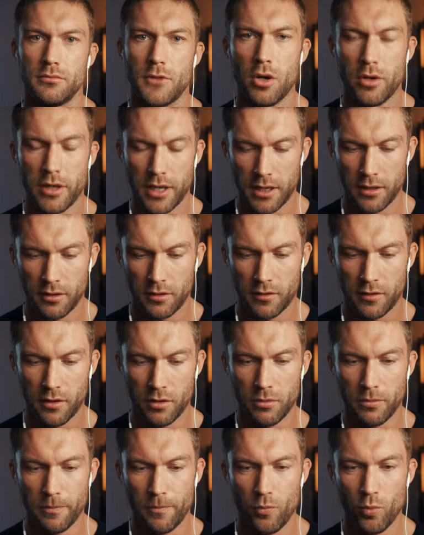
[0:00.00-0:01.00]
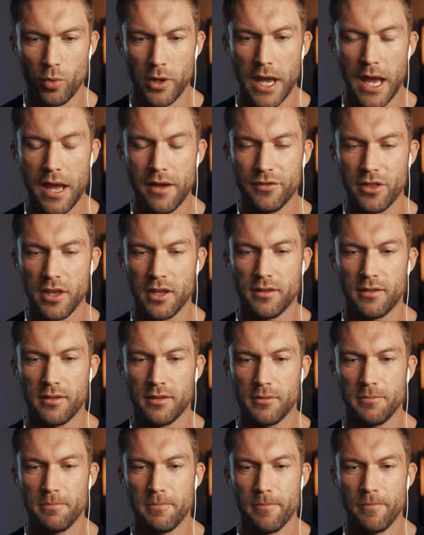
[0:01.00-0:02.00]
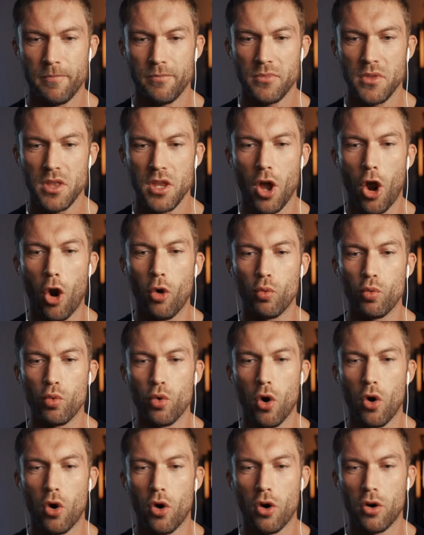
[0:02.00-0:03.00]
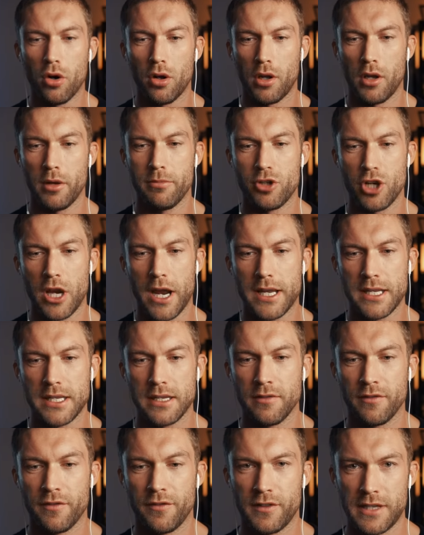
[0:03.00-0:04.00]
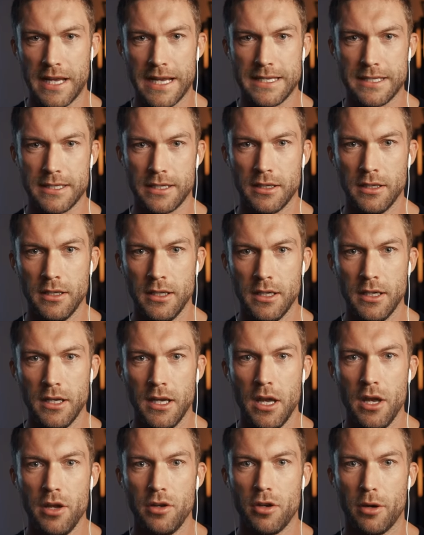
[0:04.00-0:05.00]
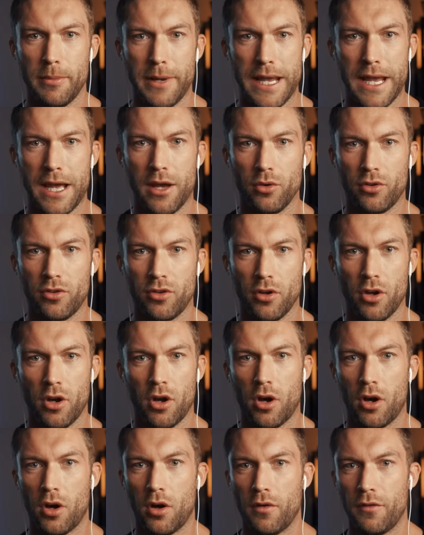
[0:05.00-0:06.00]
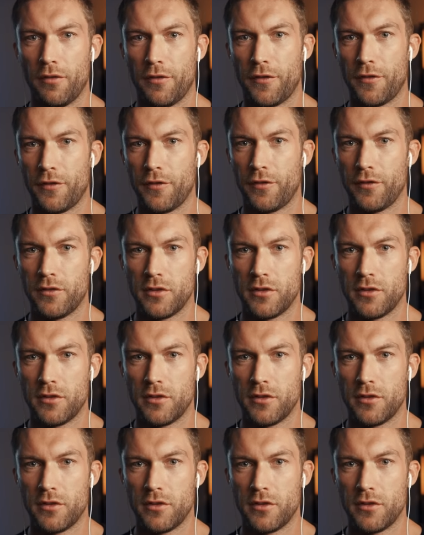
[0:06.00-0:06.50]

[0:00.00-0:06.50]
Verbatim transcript: Okay, so we have this raw objective data coming out of